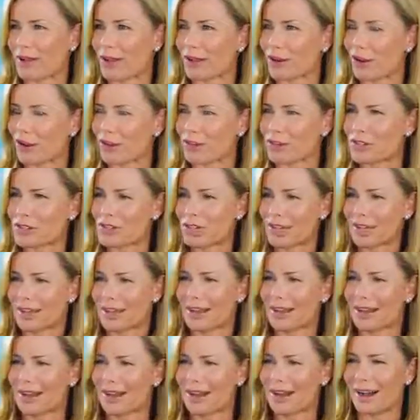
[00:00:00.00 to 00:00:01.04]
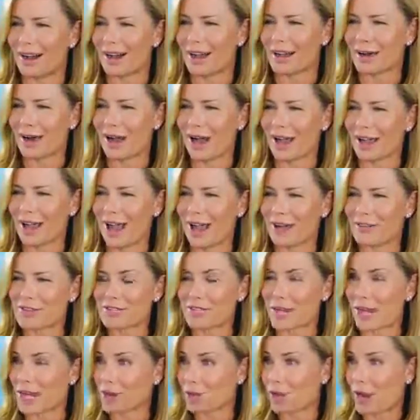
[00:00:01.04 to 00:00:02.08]
I've
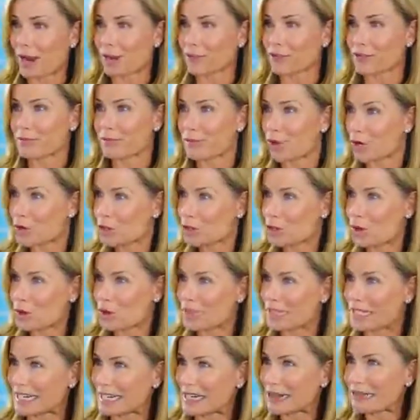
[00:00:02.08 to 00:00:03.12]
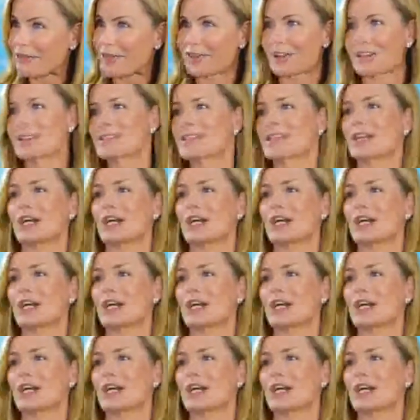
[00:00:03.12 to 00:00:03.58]
stayed away from Botox and any fillers,